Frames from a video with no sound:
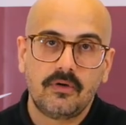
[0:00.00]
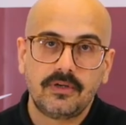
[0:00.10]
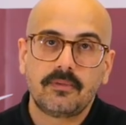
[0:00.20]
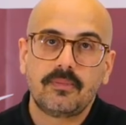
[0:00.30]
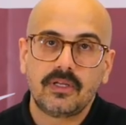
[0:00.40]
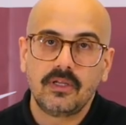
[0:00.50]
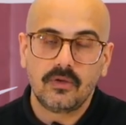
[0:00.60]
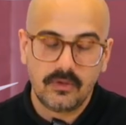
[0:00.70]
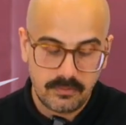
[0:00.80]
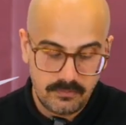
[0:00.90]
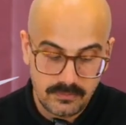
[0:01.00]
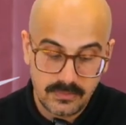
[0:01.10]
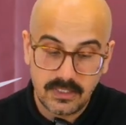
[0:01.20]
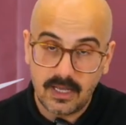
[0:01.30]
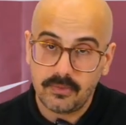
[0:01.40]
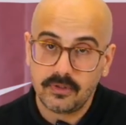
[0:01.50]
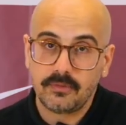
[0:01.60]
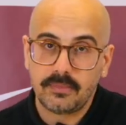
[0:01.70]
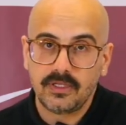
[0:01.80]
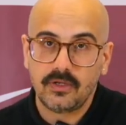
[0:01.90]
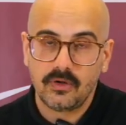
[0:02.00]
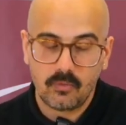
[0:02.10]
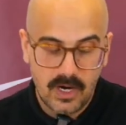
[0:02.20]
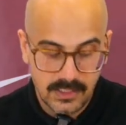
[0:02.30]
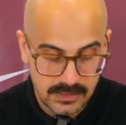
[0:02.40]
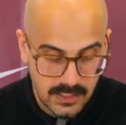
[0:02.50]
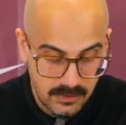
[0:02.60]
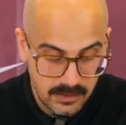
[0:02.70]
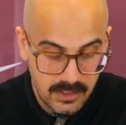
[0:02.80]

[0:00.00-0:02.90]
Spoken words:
of that particular W, the particular white cell.